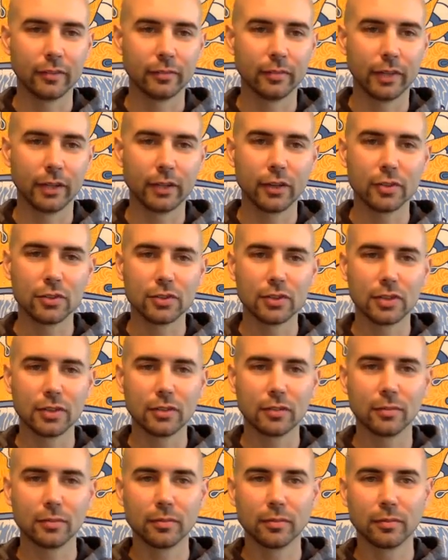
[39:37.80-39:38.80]

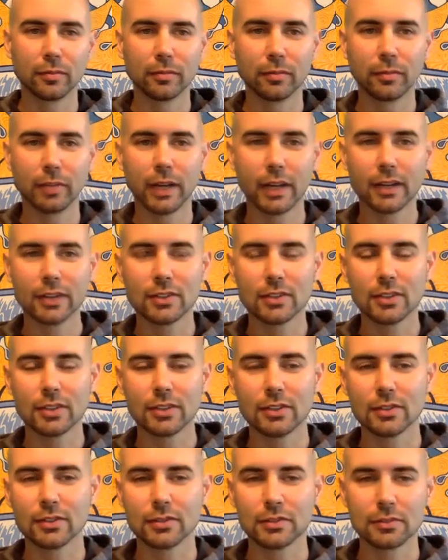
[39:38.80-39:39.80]
coaching
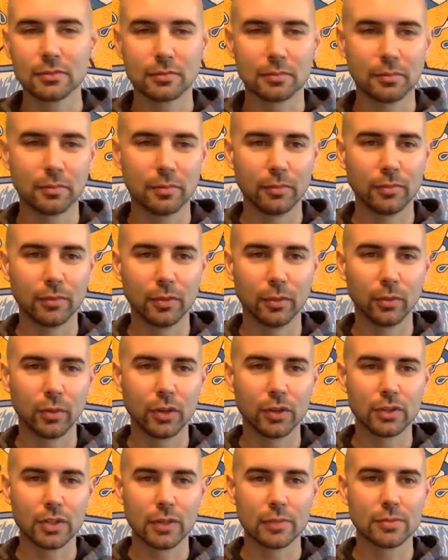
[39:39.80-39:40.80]
packages, the
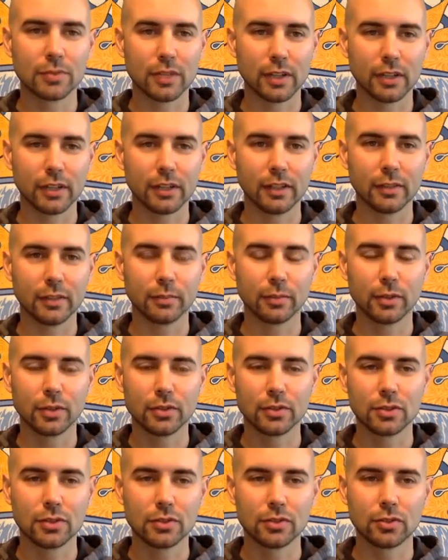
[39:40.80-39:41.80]
workshops that I lead in
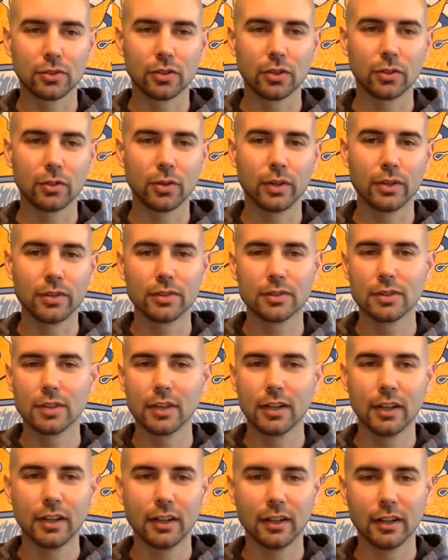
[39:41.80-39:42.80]
person, shorter ones,
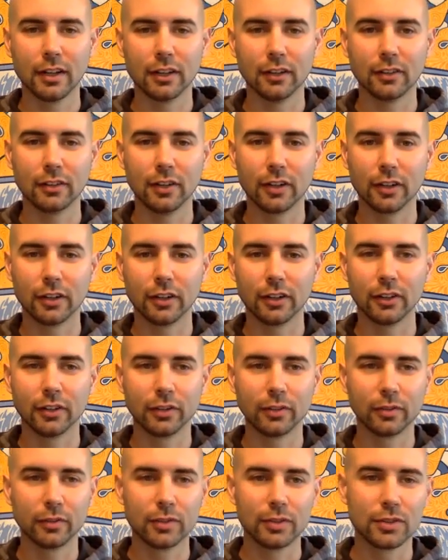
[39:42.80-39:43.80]

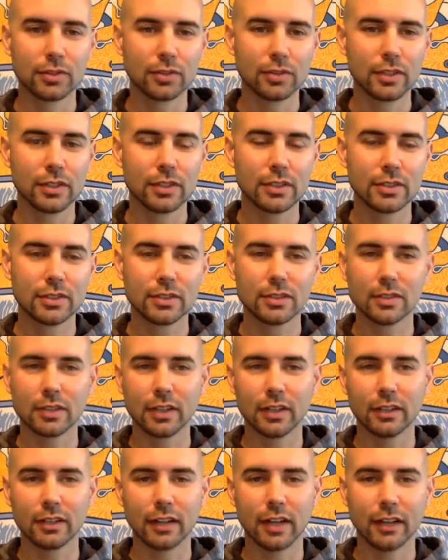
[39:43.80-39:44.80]
longer retreats,
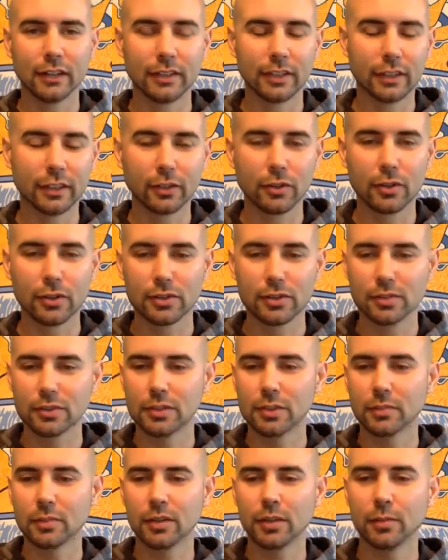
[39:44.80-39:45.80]
and online courses
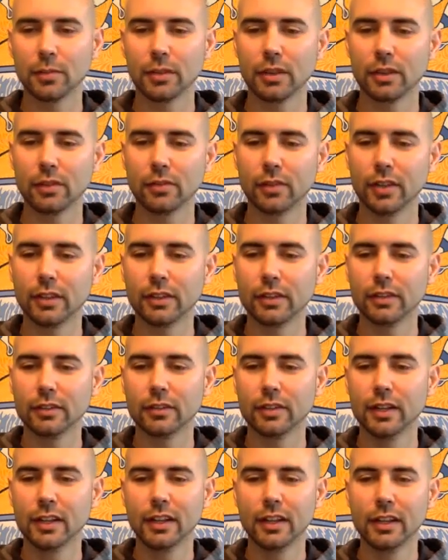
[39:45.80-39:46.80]
I'm going to be unveiling.
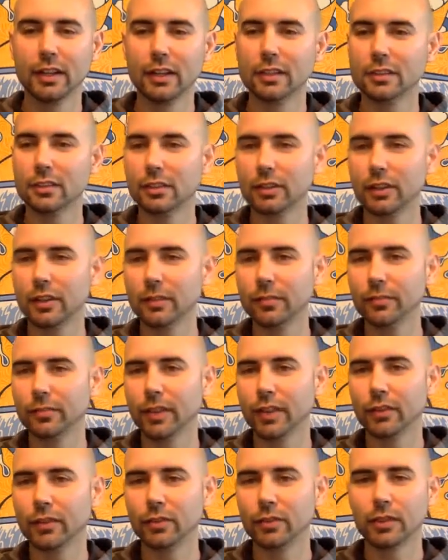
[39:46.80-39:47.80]
So yeah,
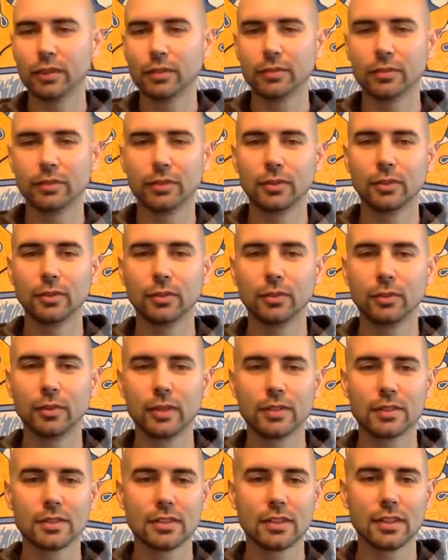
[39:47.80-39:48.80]
have a wonderful
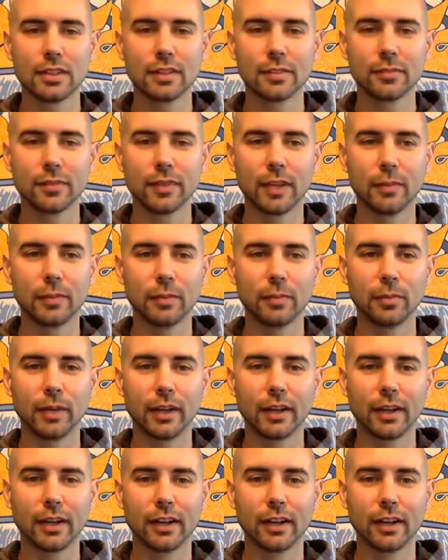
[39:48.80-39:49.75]
Wednesday. I'll be back